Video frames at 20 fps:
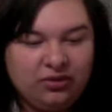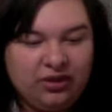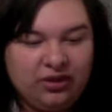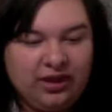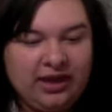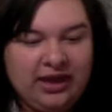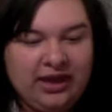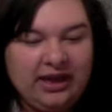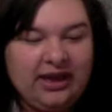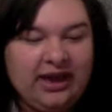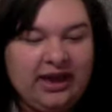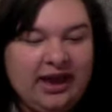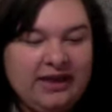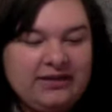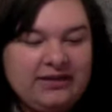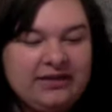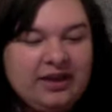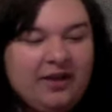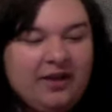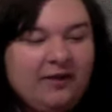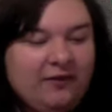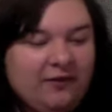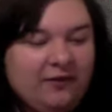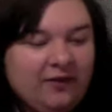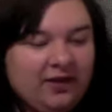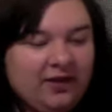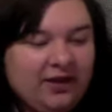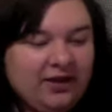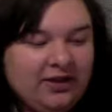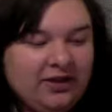it as if
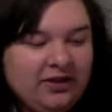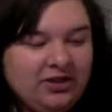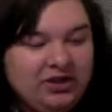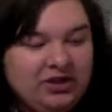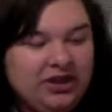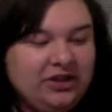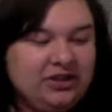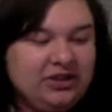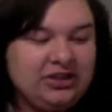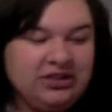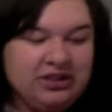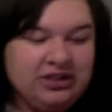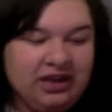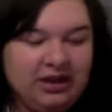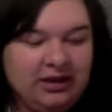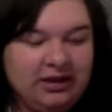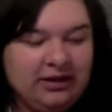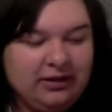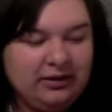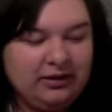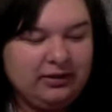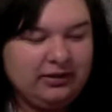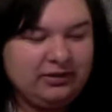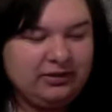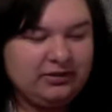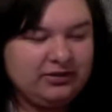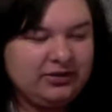she had just gotten it,